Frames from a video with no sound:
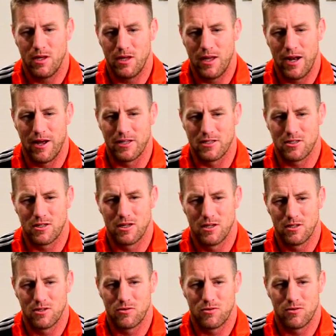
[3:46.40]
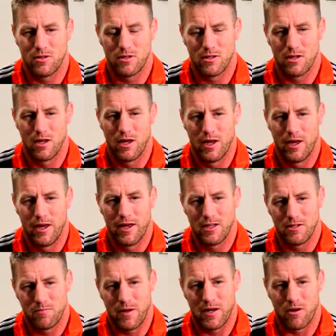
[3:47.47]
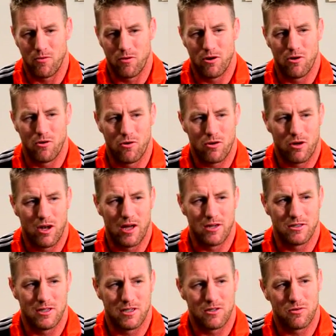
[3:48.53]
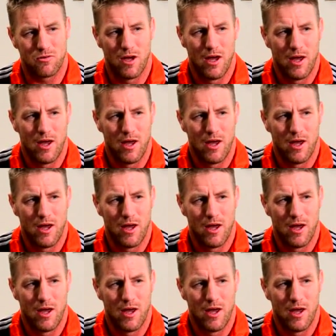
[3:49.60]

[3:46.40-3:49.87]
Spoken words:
it's been a real closeness.